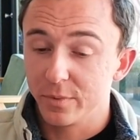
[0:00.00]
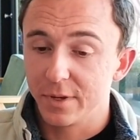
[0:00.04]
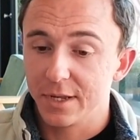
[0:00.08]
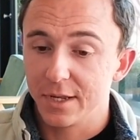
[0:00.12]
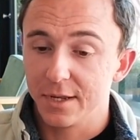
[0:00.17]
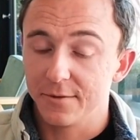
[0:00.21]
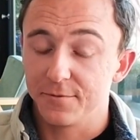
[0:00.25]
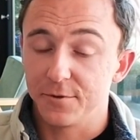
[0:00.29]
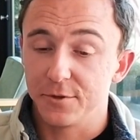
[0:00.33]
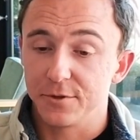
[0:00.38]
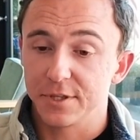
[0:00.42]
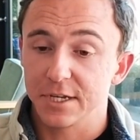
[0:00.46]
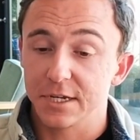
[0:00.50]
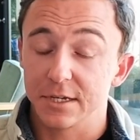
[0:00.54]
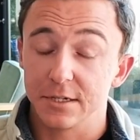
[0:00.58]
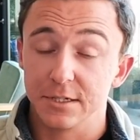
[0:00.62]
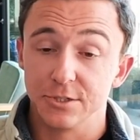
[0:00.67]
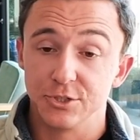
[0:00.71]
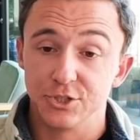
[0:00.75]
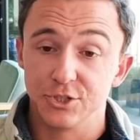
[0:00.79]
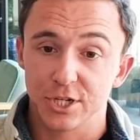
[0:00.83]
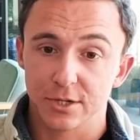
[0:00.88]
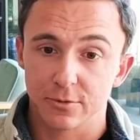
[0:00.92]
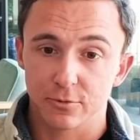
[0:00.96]
if you think
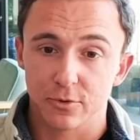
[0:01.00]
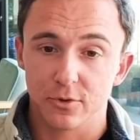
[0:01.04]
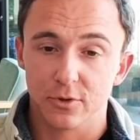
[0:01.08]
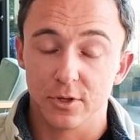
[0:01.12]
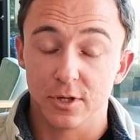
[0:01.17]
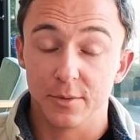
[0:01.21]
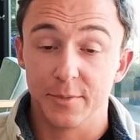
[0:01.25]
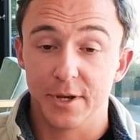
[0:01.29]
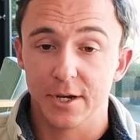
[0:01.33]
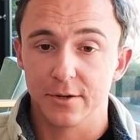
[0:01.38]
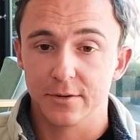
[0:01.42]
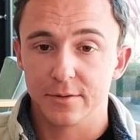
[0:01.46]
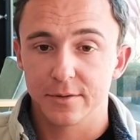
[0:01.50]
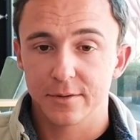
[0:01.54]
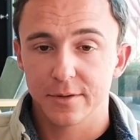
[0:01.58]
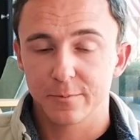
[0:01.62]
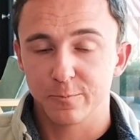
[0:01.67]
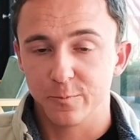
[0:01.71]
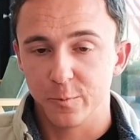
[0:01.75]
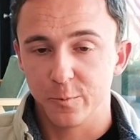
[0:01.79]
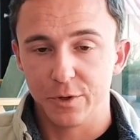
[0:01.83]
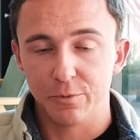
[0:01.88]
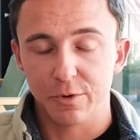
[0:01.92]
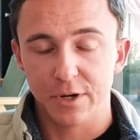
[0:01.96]
in general about,
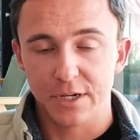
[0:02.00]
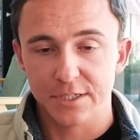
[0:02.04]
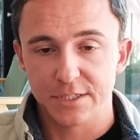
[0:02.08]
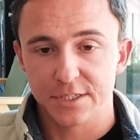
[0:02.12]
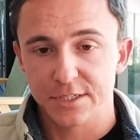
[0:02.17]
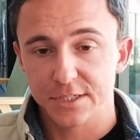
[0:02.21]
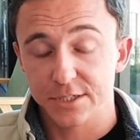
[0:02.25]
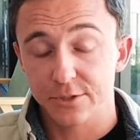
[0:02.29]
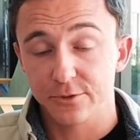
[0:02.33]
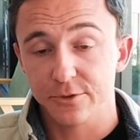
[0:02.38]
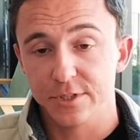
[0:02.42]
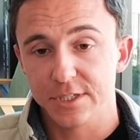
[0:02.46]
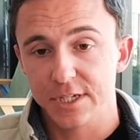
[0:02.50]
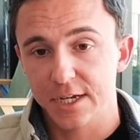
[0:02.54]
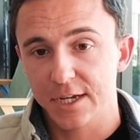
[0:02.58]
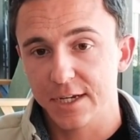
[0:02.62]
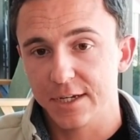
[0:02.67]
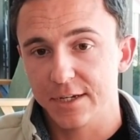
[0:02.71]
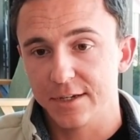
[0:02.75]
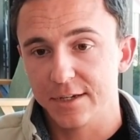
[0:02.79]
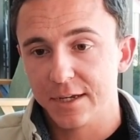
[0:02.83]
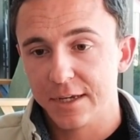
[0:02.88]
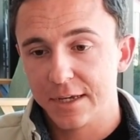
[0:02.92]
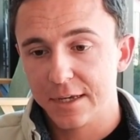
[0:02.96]
we raised a Series
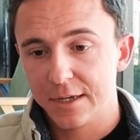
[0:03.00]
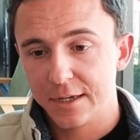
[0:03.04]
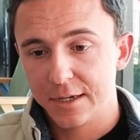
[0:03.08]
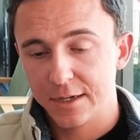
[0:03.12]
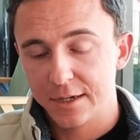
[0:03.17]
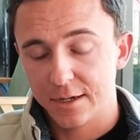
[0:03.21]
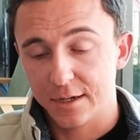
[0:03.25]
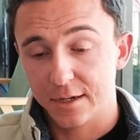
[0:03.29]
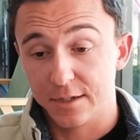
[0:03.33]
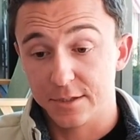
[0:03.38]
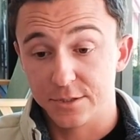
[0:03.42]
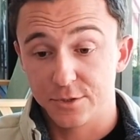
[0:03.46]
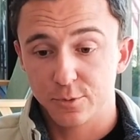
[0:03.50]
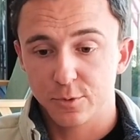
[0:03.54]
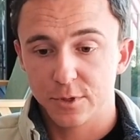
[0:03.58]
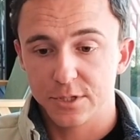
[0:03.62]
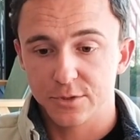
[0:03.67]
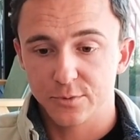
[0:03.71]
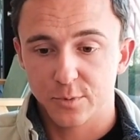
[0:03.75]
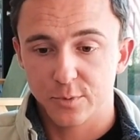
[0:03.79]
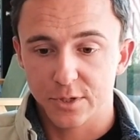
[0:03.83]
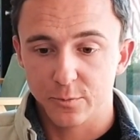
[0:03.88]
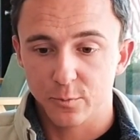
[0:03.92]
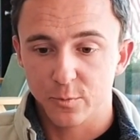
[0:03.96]
A in
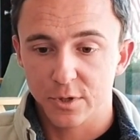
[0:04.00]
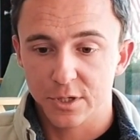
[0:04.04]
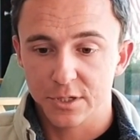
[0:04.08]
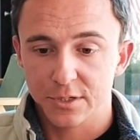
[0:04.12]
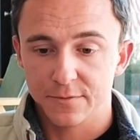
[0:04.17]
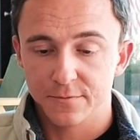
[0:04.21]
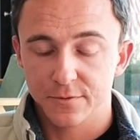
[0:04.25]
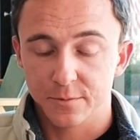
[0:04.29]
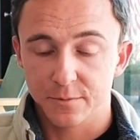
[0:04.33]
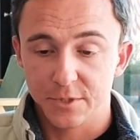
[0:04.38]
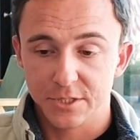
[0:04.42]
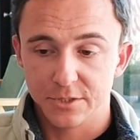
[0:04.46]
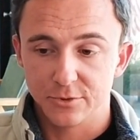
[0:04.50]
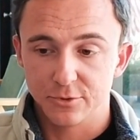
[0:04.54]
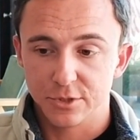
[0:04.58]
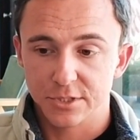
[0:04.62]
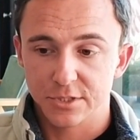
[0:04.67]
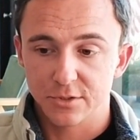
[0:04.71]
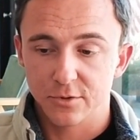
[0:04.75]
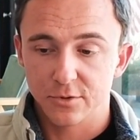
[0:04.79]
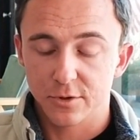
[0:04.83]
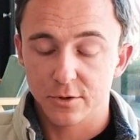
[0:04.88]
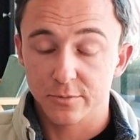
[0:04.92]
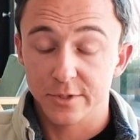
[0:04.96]
2021 from
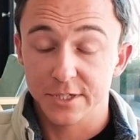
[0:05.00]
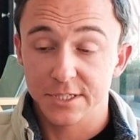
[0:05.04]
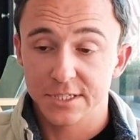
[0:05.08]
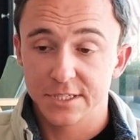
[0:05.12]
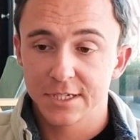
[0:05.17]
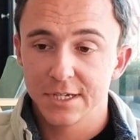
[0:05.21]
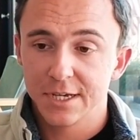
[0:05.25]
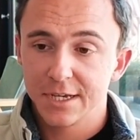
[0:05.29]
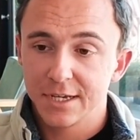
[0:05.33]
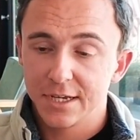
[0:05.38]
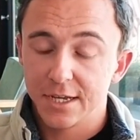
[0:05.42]
Andreessen Horowitz.